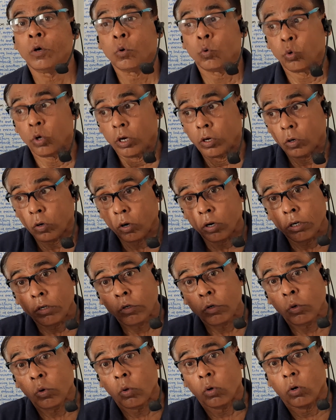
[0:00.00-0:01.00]
will
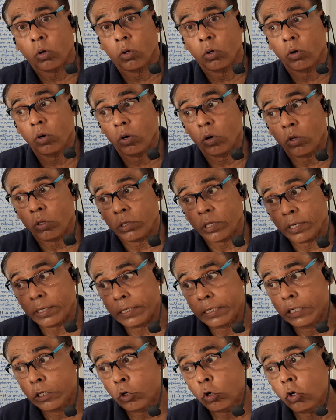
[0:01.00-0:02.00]
control the
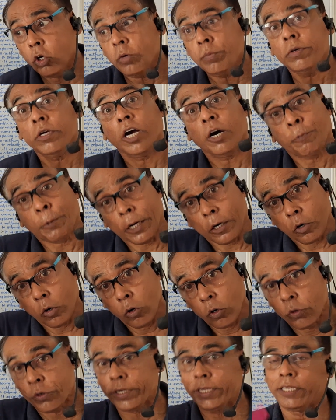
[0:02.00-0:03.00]
economy of a
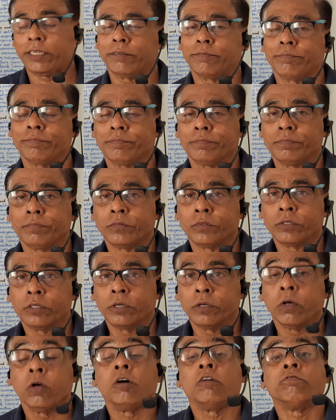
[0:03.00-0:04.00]
colony
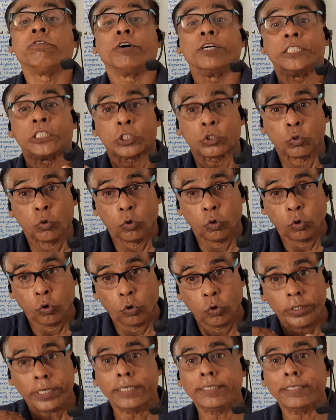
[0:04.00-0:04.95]
for its own